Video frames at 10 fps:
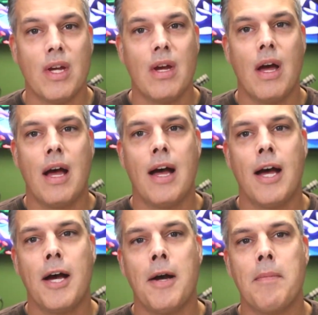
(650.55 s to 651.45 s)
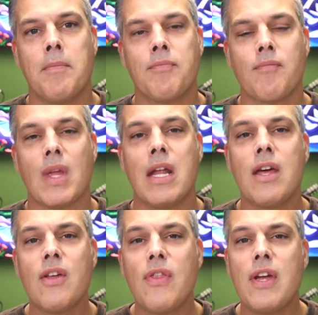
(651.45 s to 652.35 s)

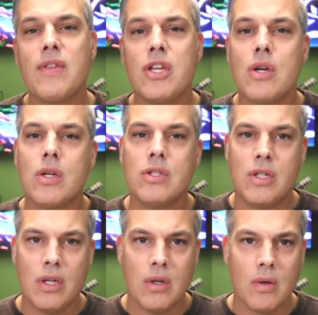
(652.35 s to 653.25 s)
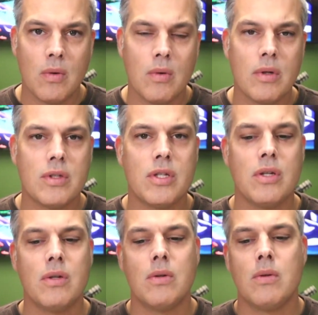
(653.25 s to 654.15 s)
Another thing that you can do
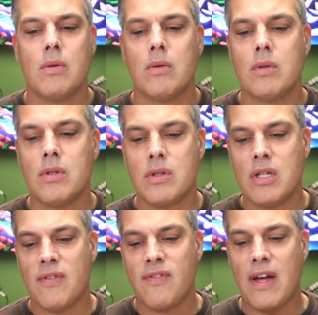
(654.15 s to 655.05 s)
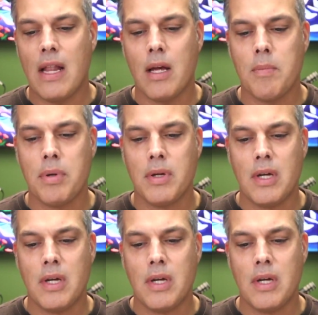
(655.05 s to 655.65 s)
to develop